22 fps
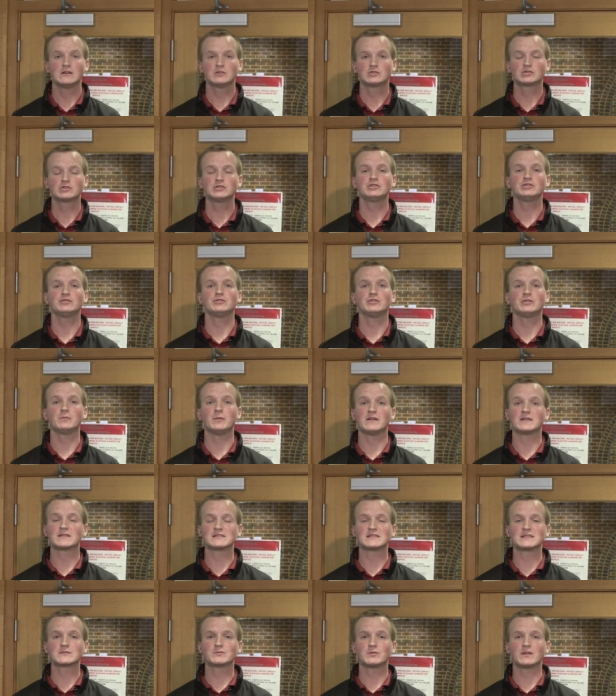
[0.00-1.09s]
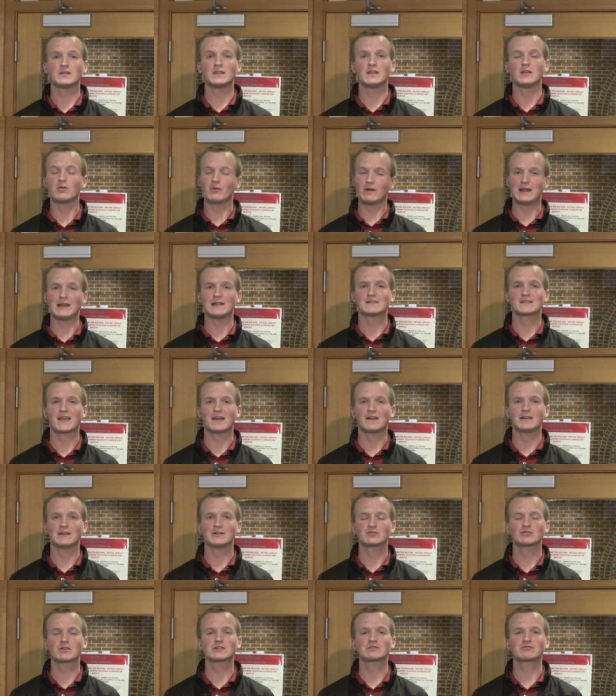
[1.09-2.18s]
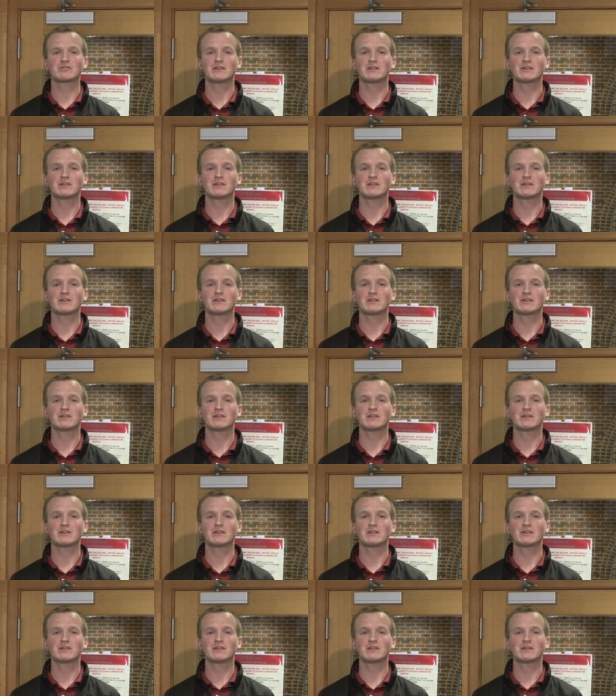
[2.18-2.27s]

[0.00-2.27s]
Should you do business with the Queen Anne's County Treasury